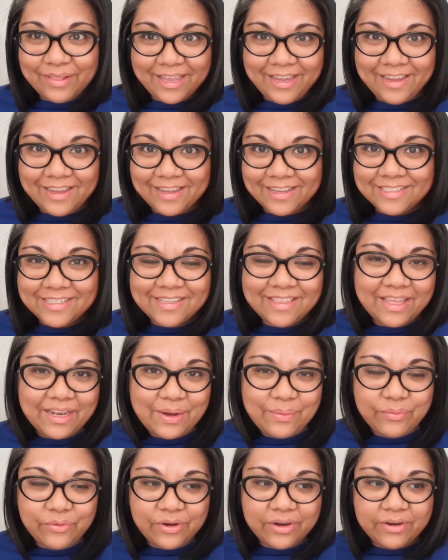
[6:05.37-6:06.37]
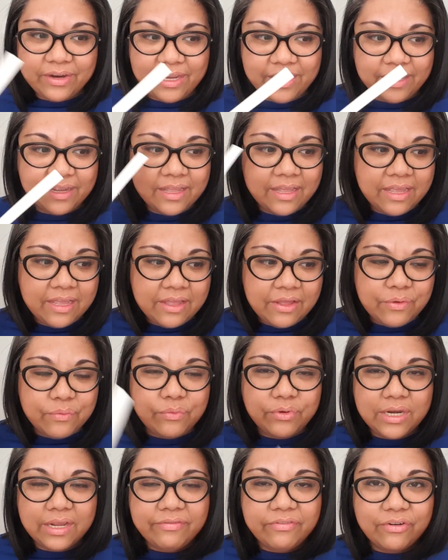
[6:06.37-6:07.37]
blanket that I'm wearing
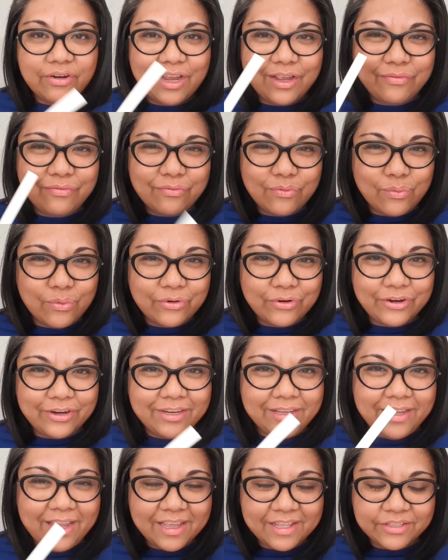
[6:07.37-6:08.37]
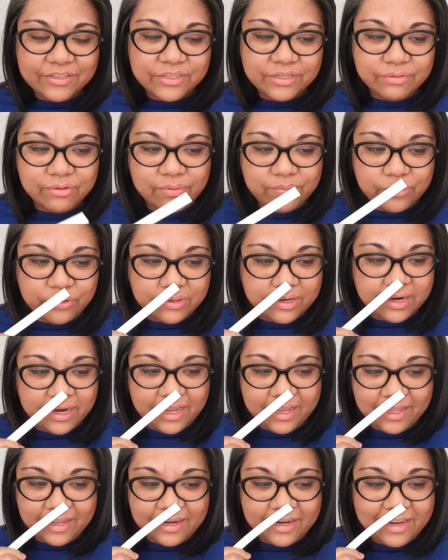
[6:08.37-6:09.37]
whenever I've worn Kenzo Amour.
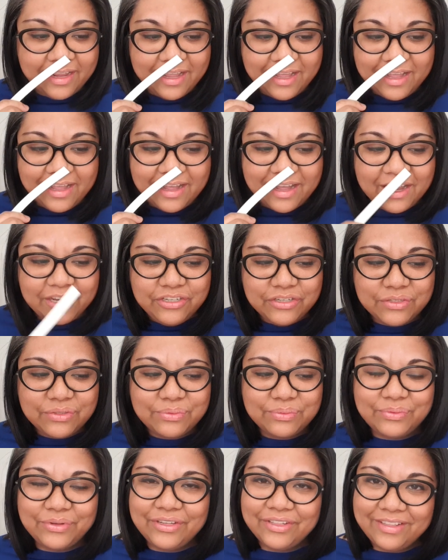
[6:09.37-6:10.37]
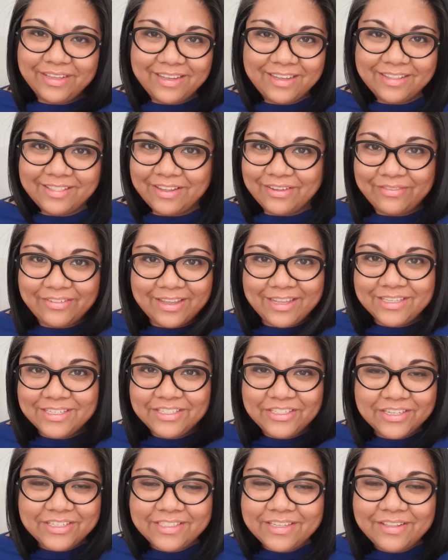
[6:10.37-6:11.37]
And I just really love it.
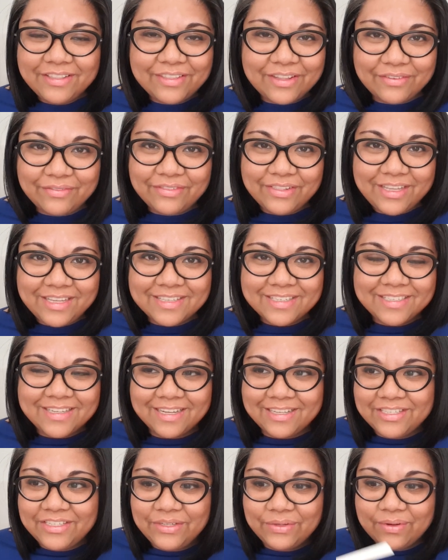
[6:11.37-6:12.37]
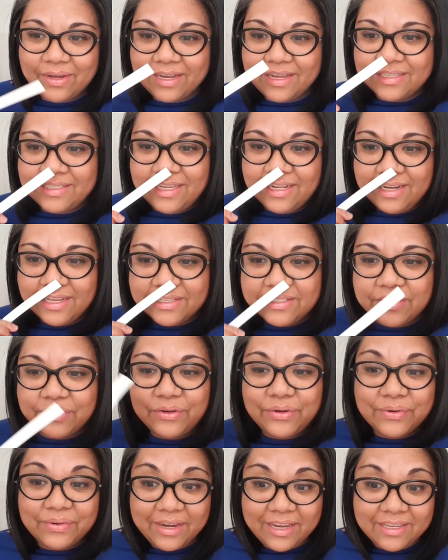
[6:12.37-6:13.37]
It's just a lovely scent, you guys. It is a
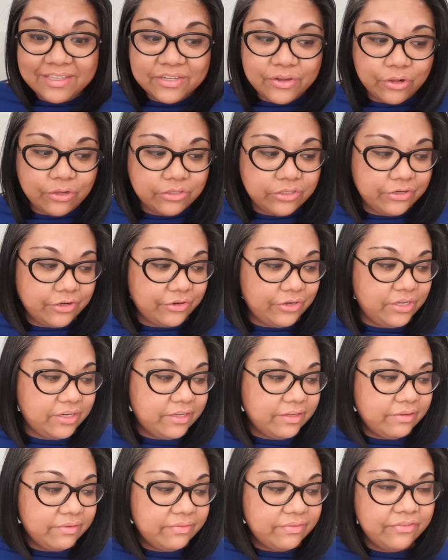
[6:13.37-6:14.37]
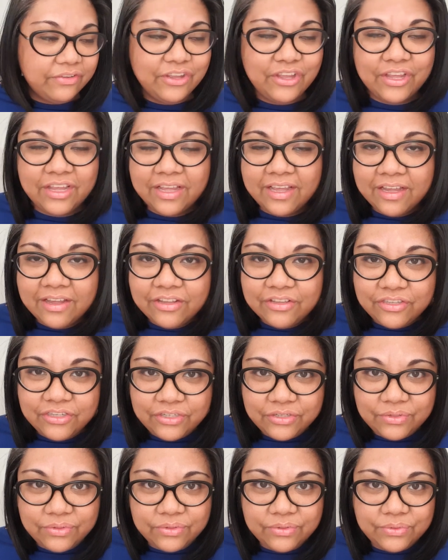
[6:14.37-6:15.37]
great alternative
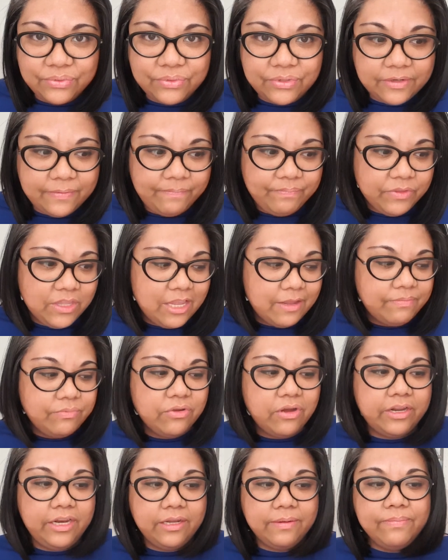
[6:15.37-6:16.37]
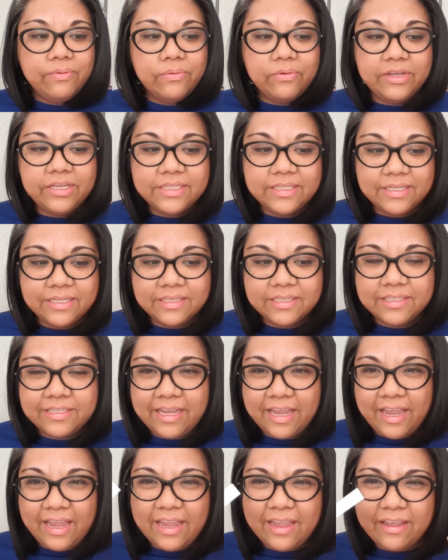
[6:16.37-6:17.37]
to Hypnotic Poison.
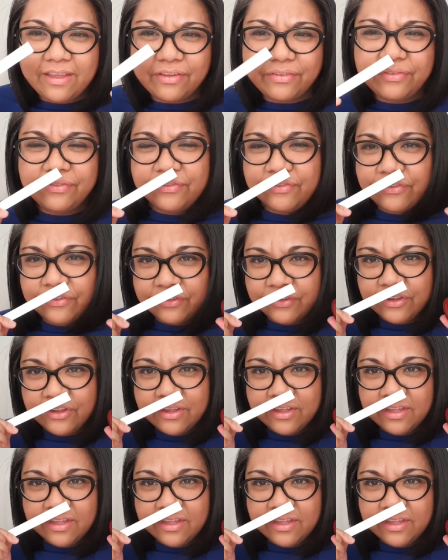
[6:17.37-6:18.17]
Say if